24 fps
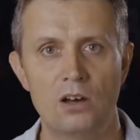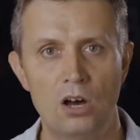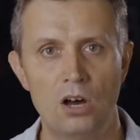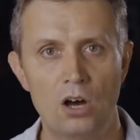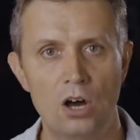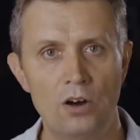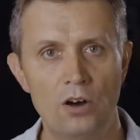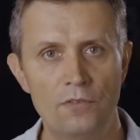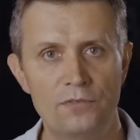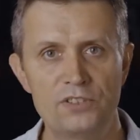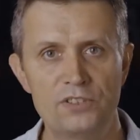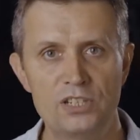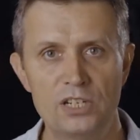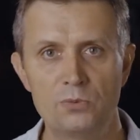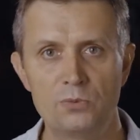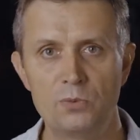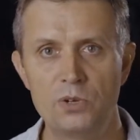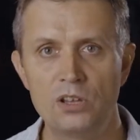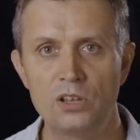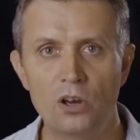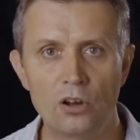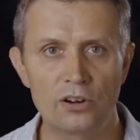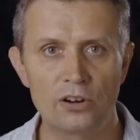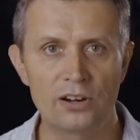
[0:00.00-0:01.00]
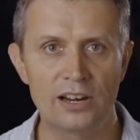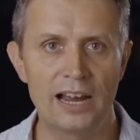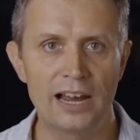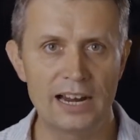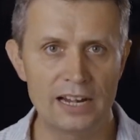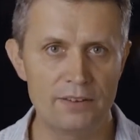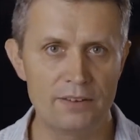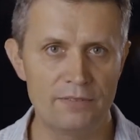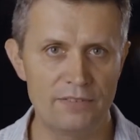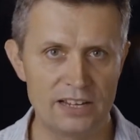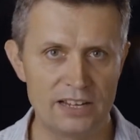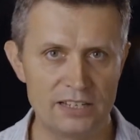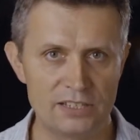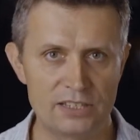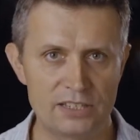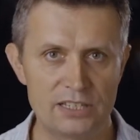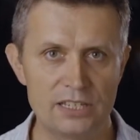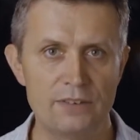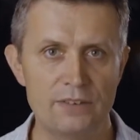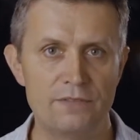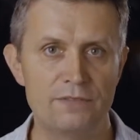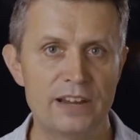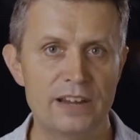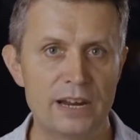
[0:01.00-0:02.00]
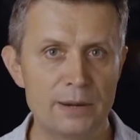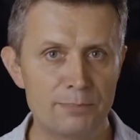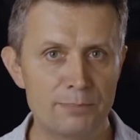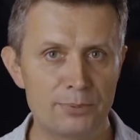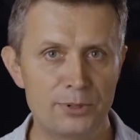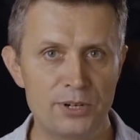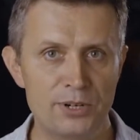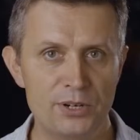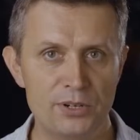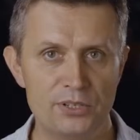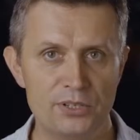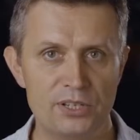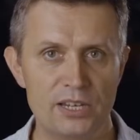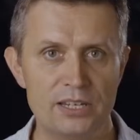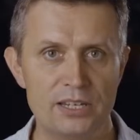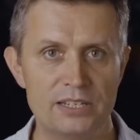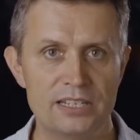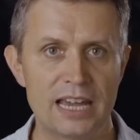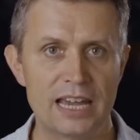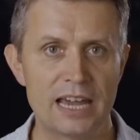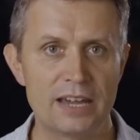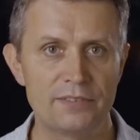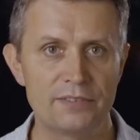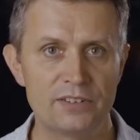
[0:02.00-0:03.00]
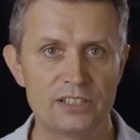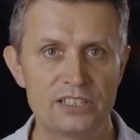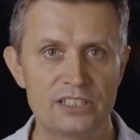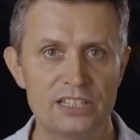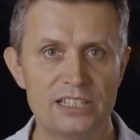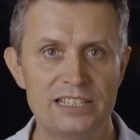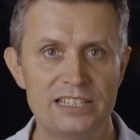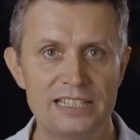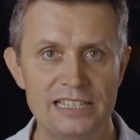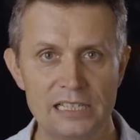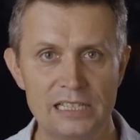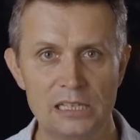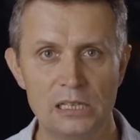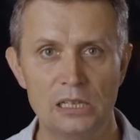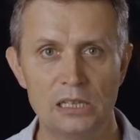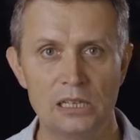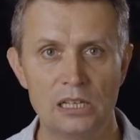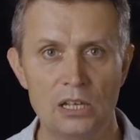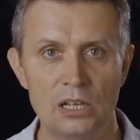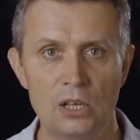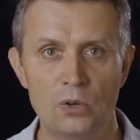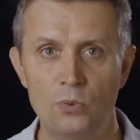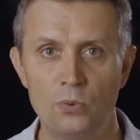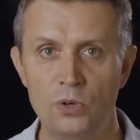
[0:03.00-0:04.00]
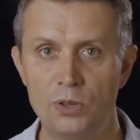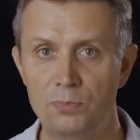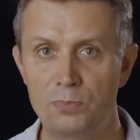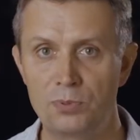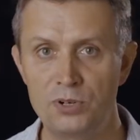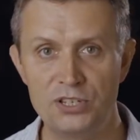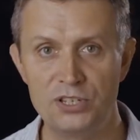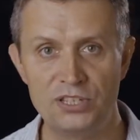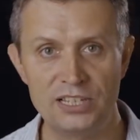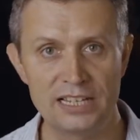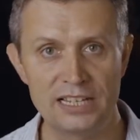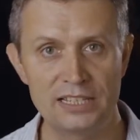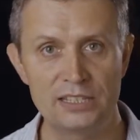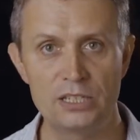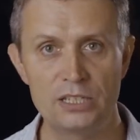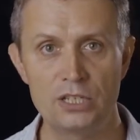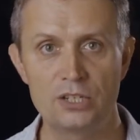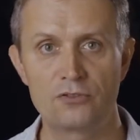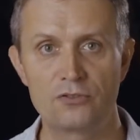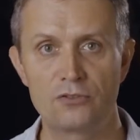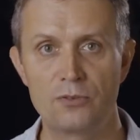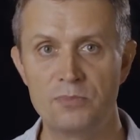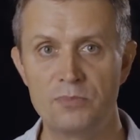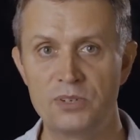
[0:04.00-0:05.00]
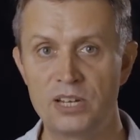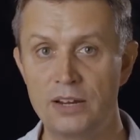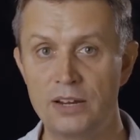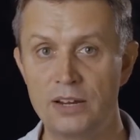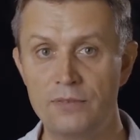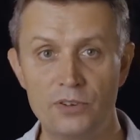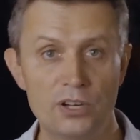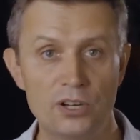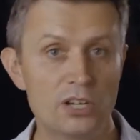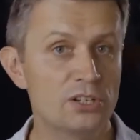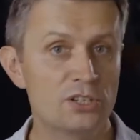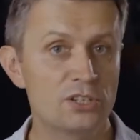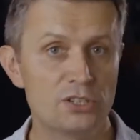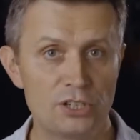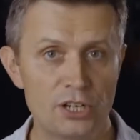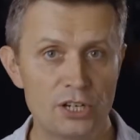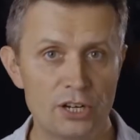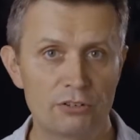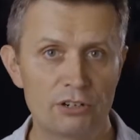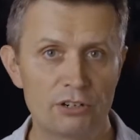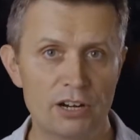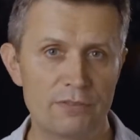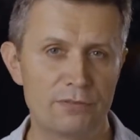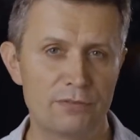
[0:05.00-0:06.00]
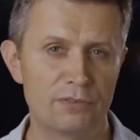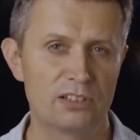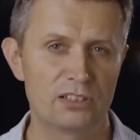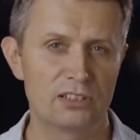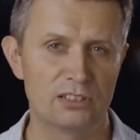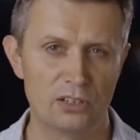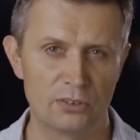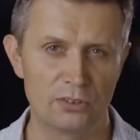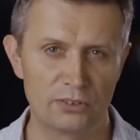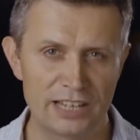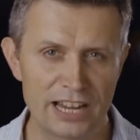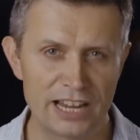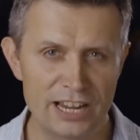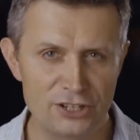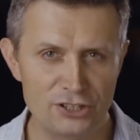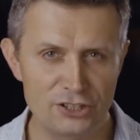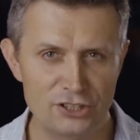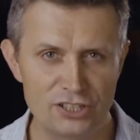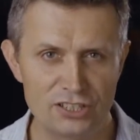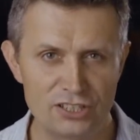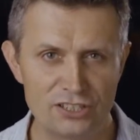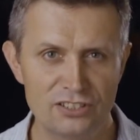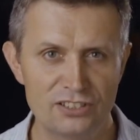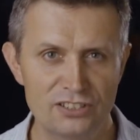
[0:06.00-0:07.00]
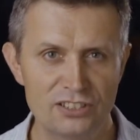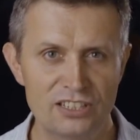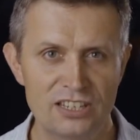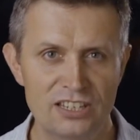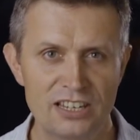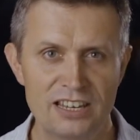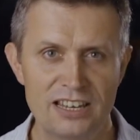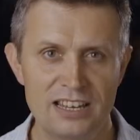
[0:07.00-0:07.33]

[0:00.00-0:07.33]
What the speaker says: Often with online events, the event producer is having to deal with presenters from diverse geographical locations.